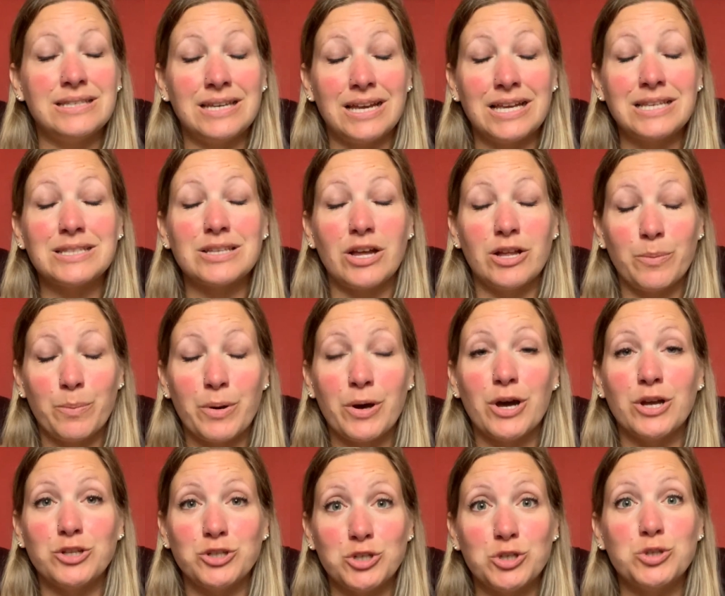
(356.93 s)
Yes, I'd
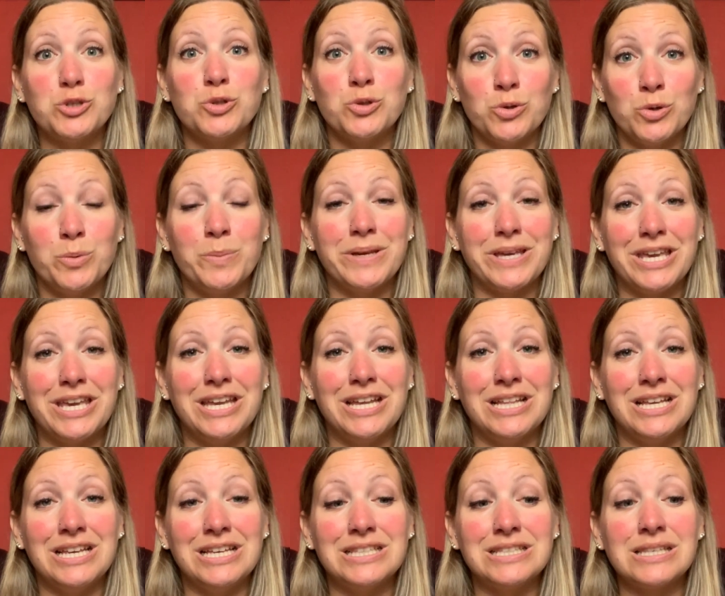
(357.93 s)
purchased 2
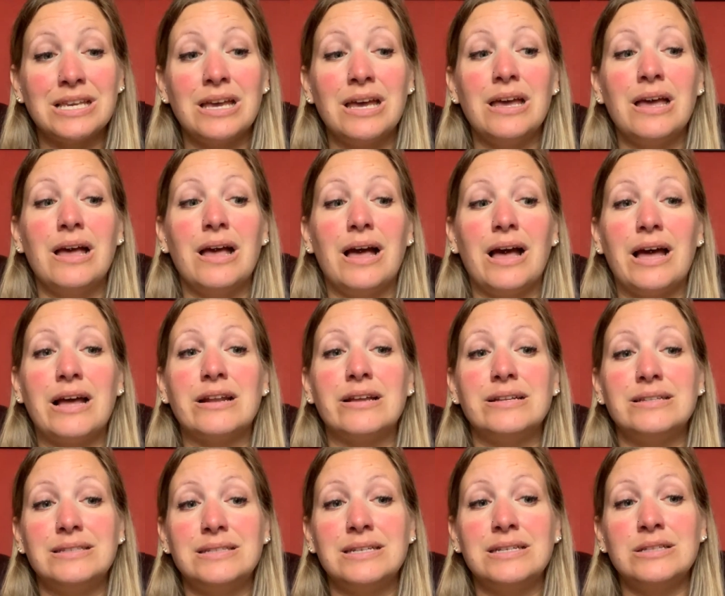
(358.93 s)
bikinis, and I
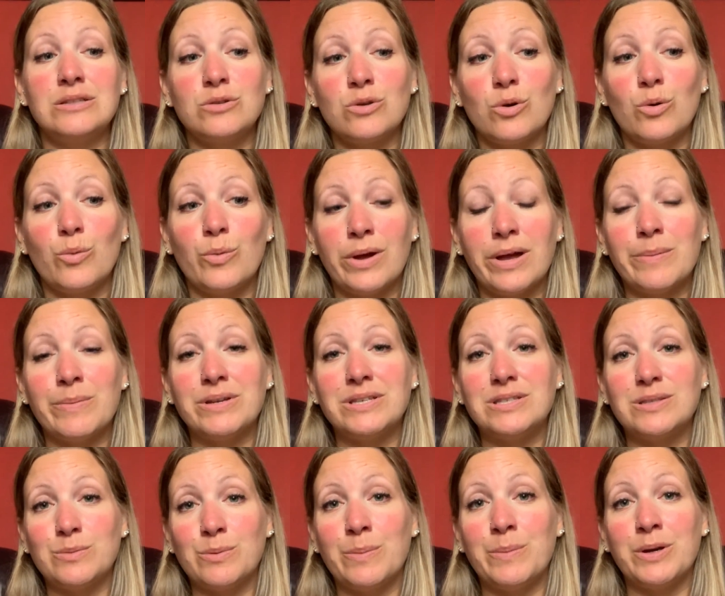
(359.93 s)
did not wear my
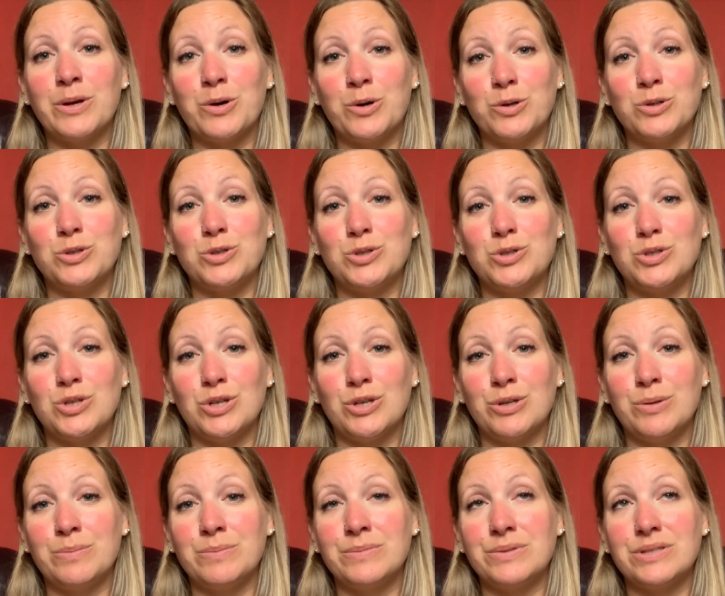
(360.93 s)
swimming
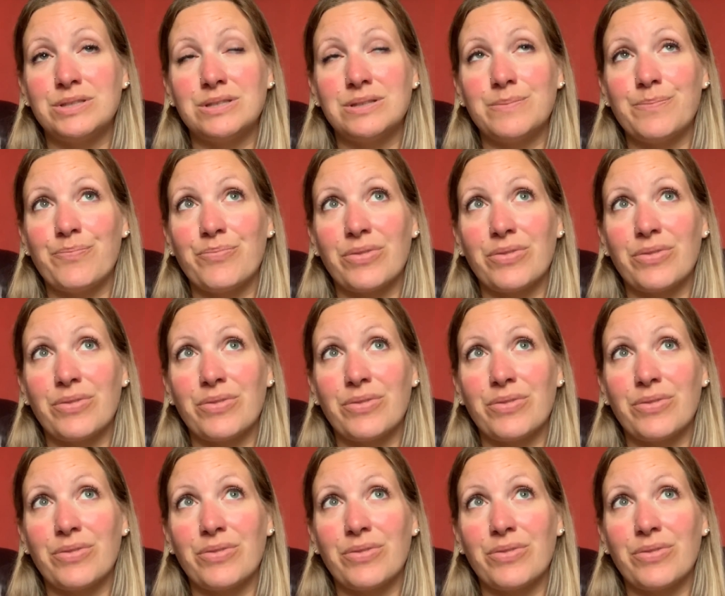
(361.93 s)
costumes